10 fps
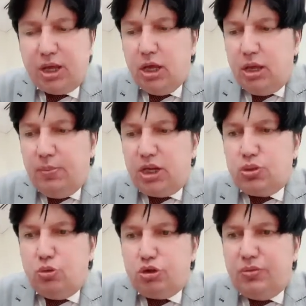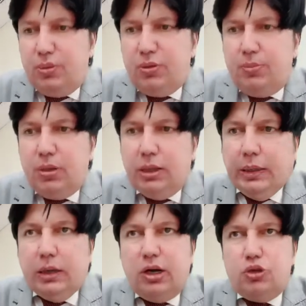because most of the people,
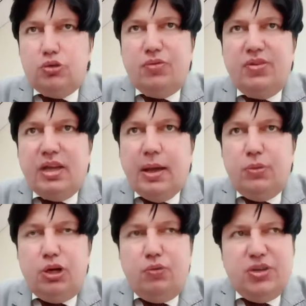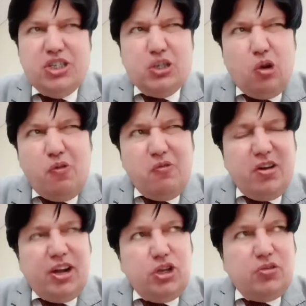they are using vocabulary which is of
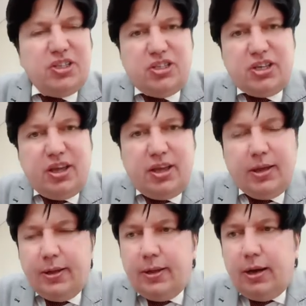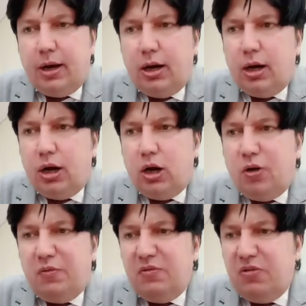very, you can say,
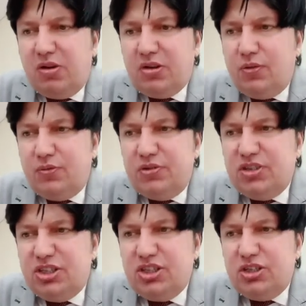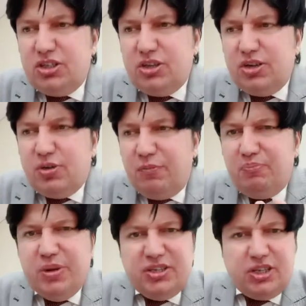this is a
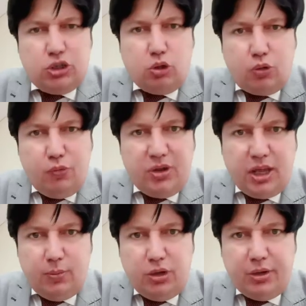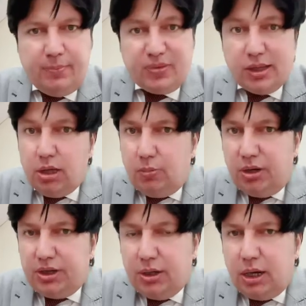basic sort of vocabulary.
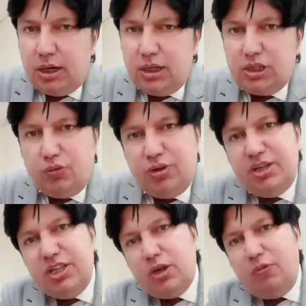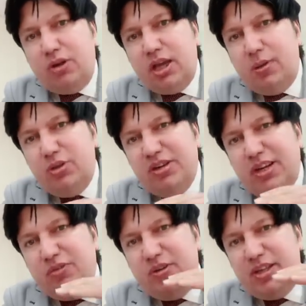But in IELTS, we need a vocabulary,
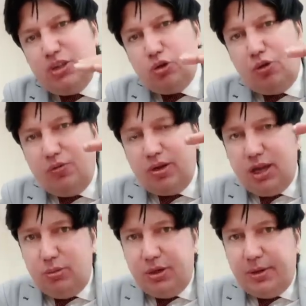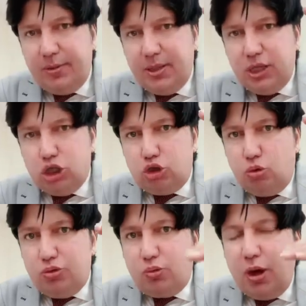advanced sort of vocabulary.
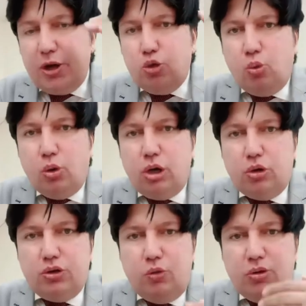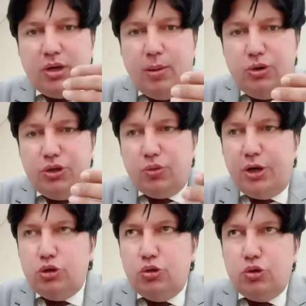So try to work on your vocabulary, try
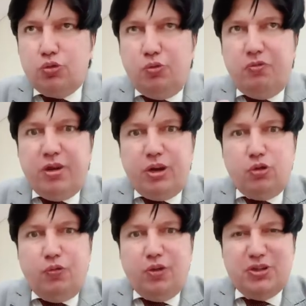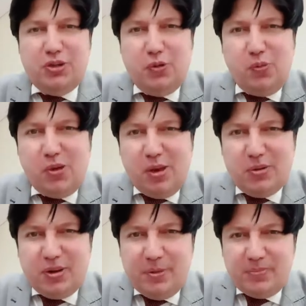to use very good words in your
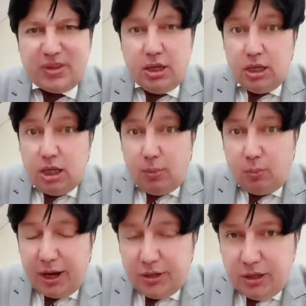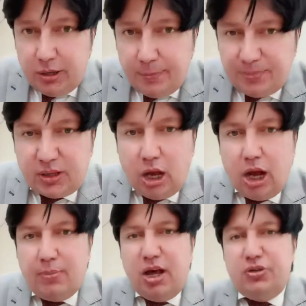vocabulary. My dear,
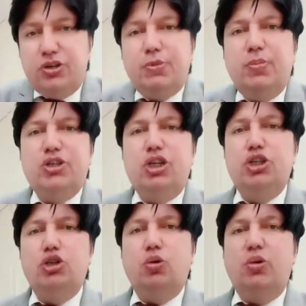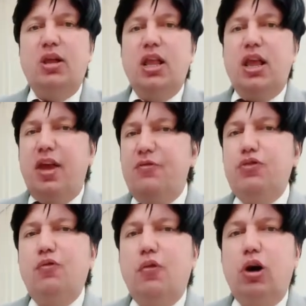I'm 100% sure if
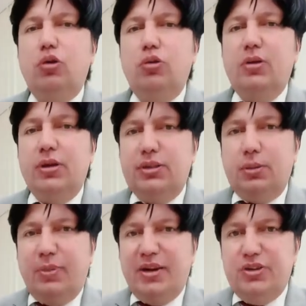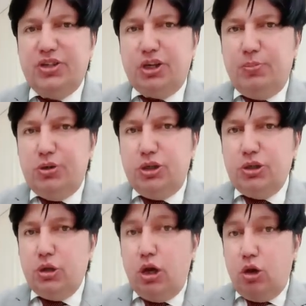you follow the band
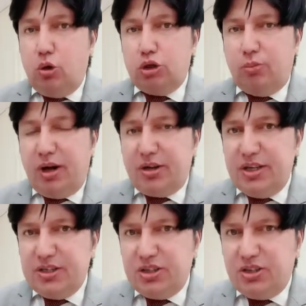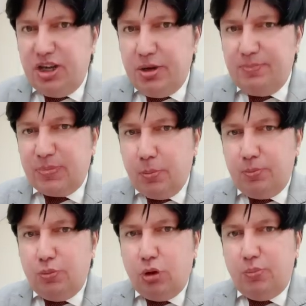descriptors or the marking scheme
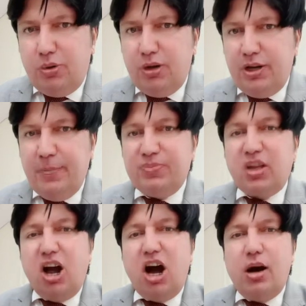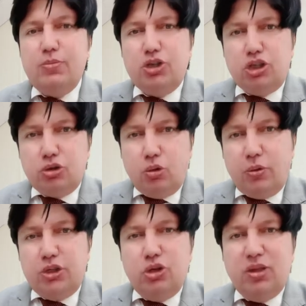properly, I'm sure
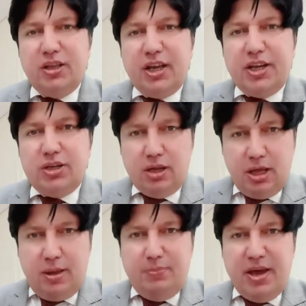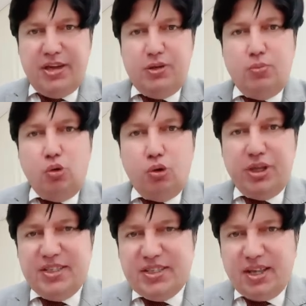you will get band more
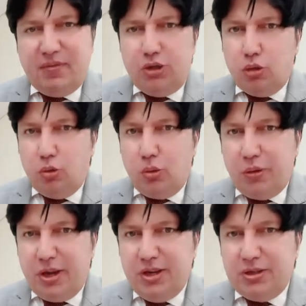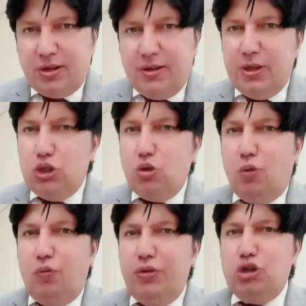than 7 or 8. So
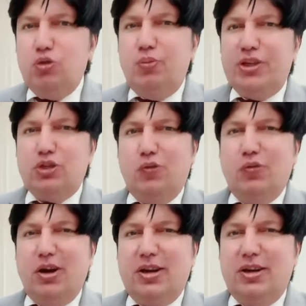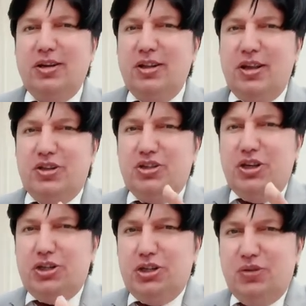wish you best of luck. Stay
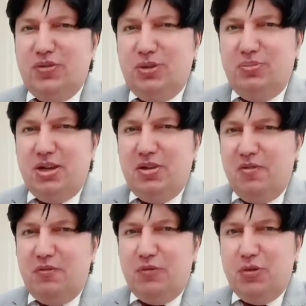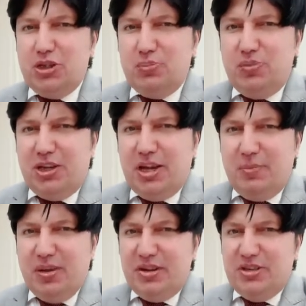tuned with me for
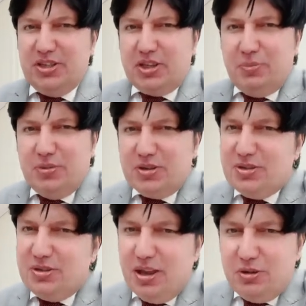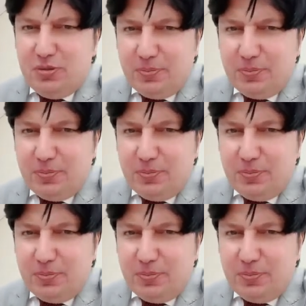speaking band descriptors. Thank you.